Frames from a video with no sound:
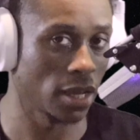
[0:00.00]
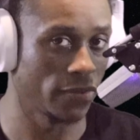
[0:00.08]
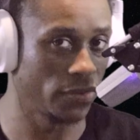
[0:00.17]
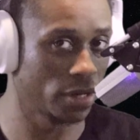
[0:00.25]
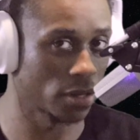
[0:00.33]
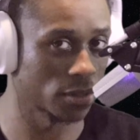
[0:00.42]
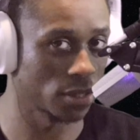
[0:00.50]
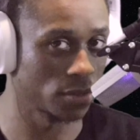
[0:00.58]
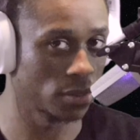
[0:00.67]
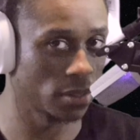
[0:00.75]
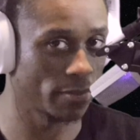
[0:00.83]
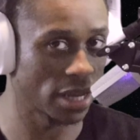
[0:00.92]
If you don't know
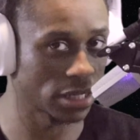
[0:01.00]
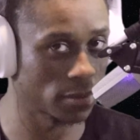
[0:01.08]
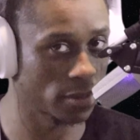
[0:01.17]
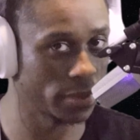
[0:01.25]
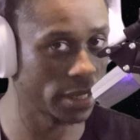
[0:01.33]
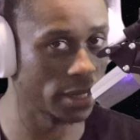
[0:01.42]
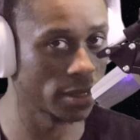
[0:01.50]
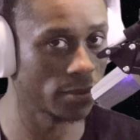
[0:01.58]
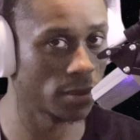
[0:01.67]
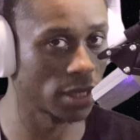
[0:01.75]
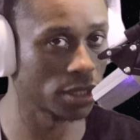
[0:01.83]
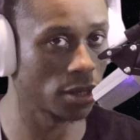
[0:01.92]
the basketball player,
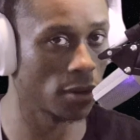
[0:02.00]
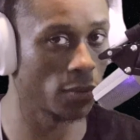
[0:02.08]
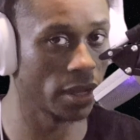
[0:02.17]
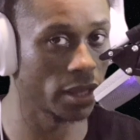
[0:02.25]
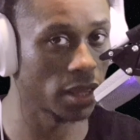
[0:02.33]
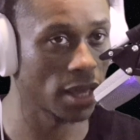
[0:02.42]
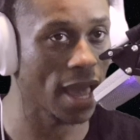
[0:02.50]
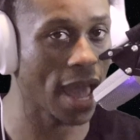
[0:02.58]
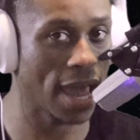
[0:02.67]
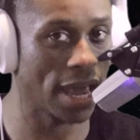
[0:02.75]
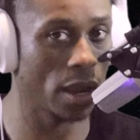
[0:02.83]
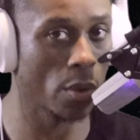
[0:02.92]
let's go with
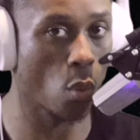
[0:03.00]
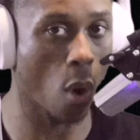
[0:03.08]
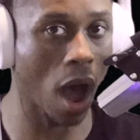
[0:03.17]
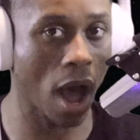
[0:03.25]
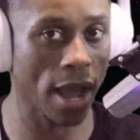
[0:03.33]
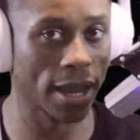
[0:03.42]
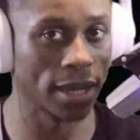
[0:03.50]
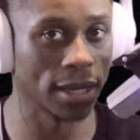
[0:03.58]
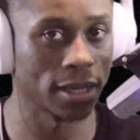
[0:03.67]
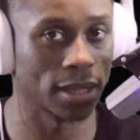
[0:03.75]
A-Y,